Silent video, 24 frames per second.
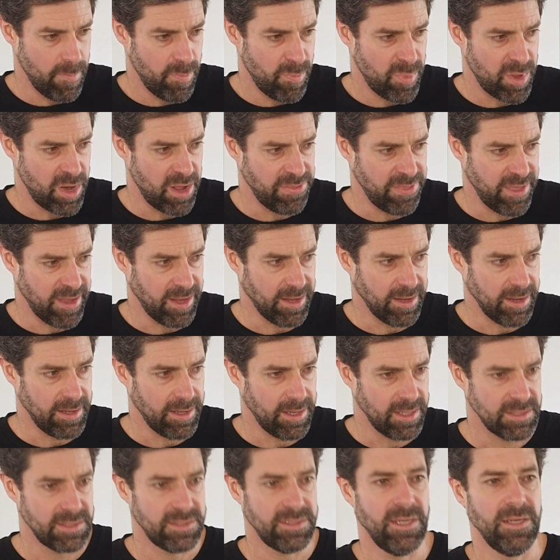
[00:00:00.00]
But I think
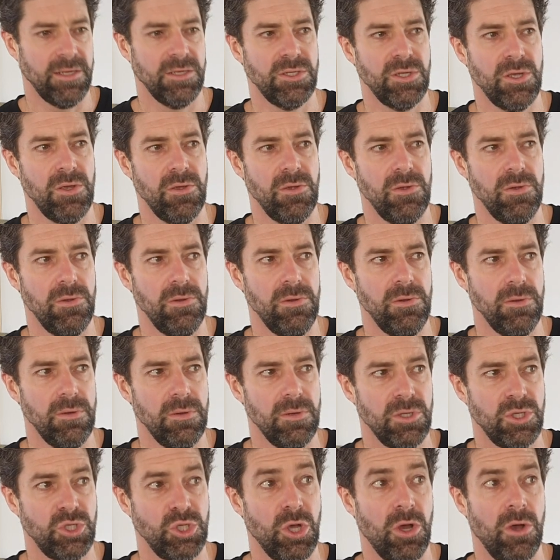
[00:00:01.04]
listening to
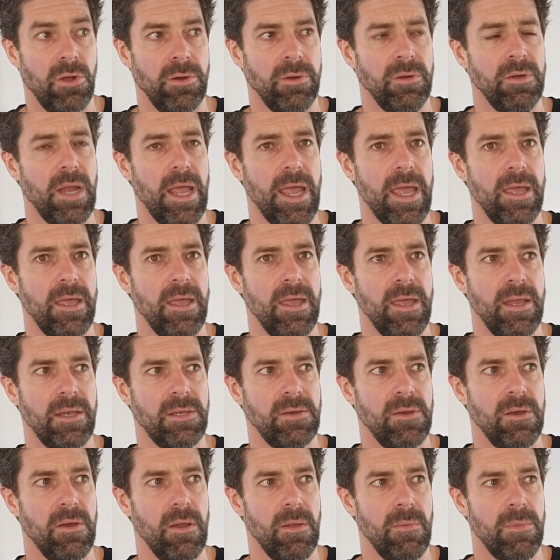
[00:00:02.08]
John,
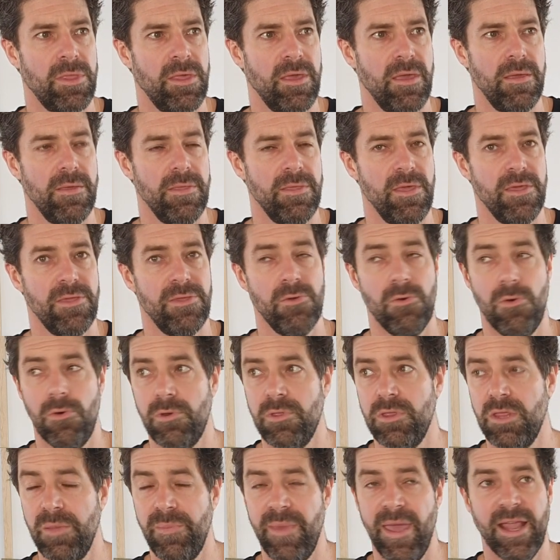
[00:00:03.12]
the thought
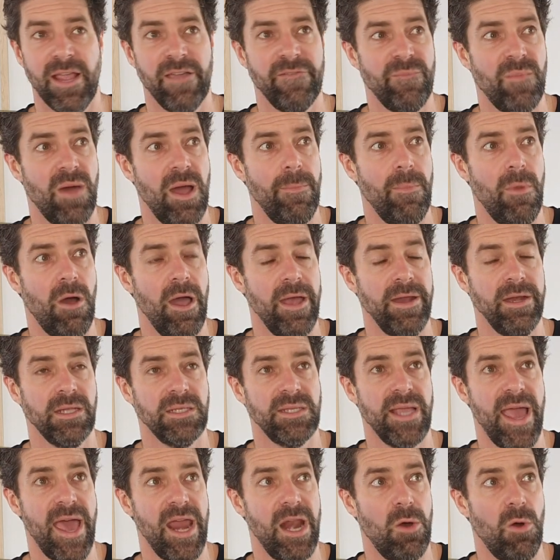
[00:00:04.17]
in the back of my mind is
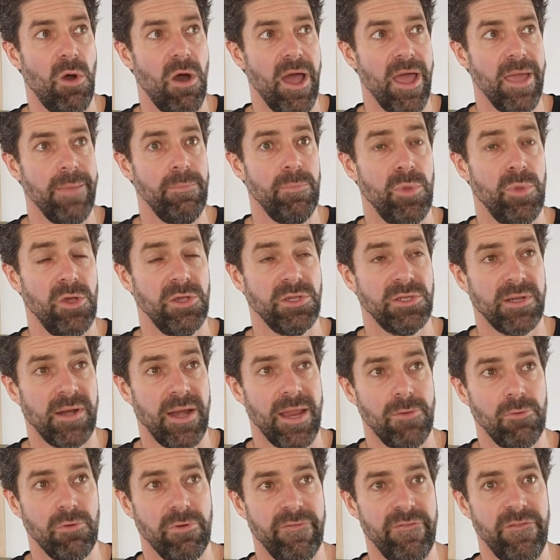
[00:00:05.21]
how do I
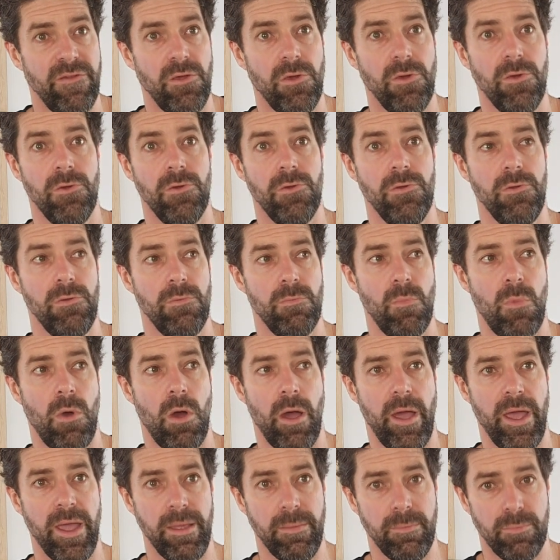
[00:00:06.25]
personally review
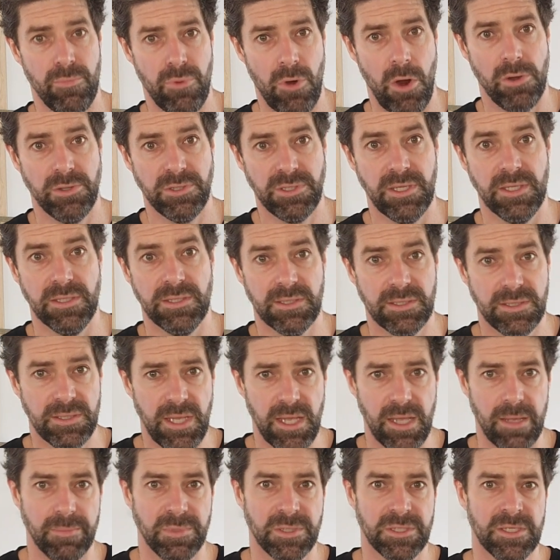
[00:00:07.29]
my process
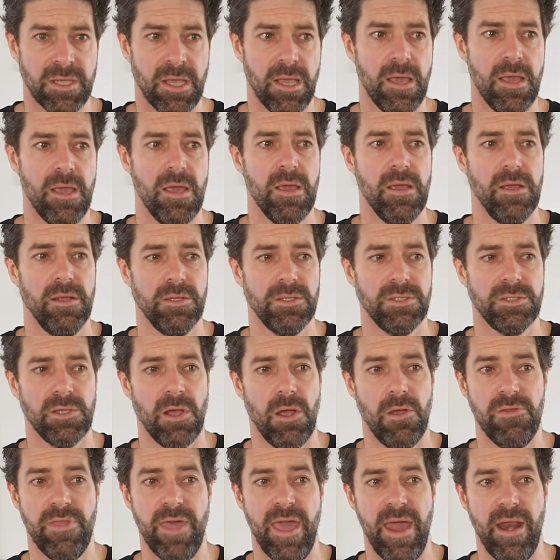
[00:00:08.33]
steps
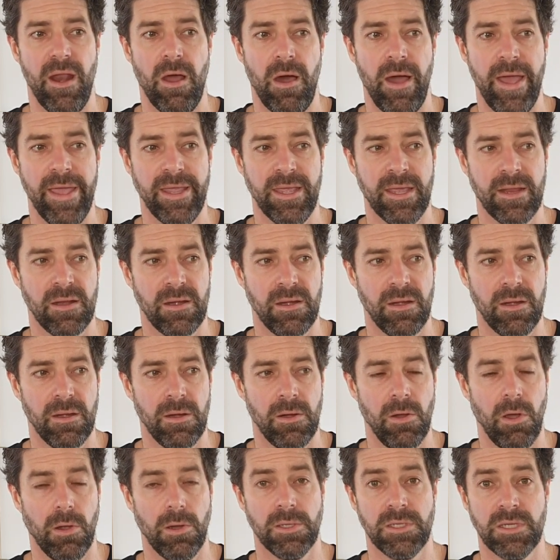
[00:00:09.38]
so that I can
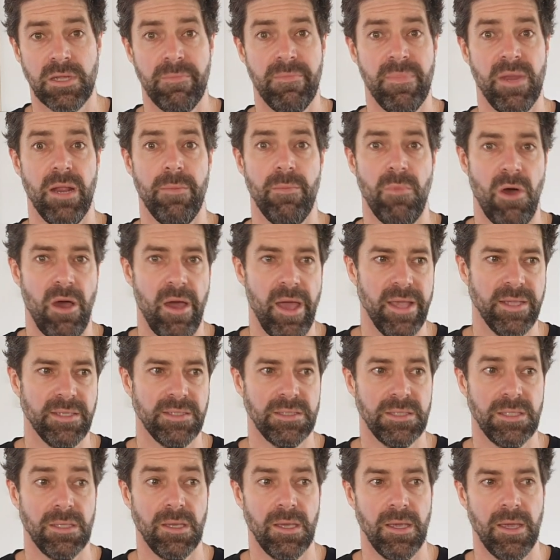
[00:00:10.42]
look to minimise
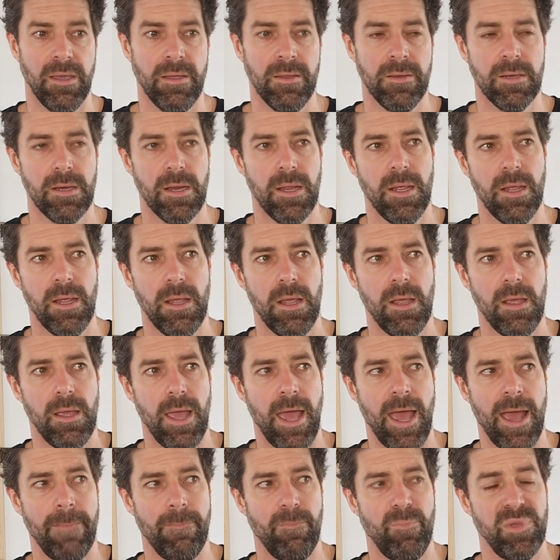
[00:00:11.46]
the
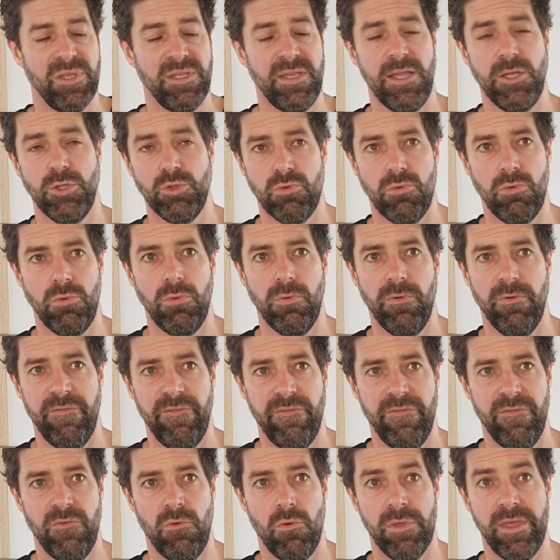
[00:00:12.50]
potential
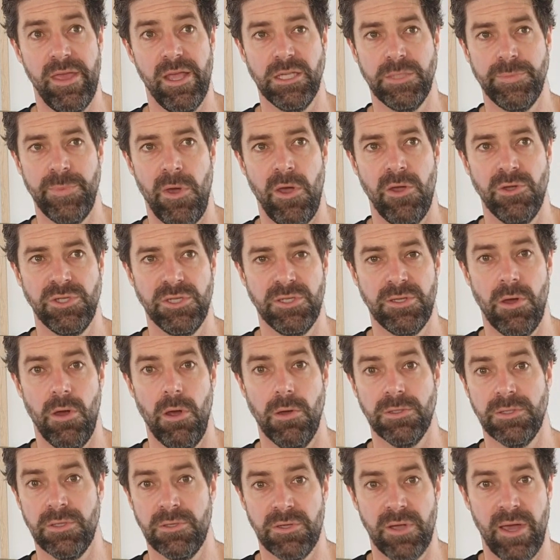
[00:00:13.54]
or the exposure to
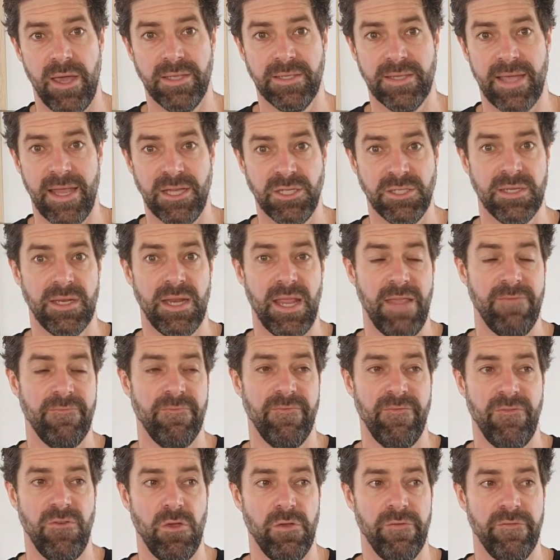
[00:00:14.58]
oxidisation even
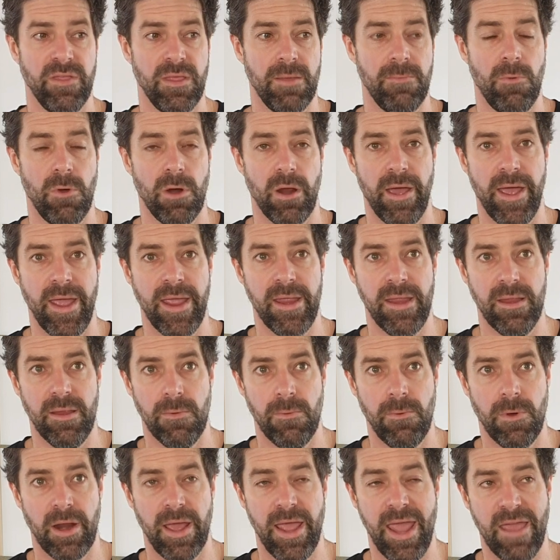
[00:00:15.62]
further than what
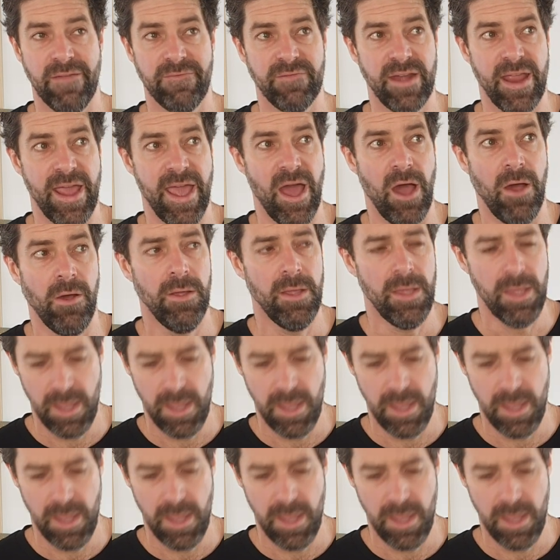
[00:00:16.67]
I have now,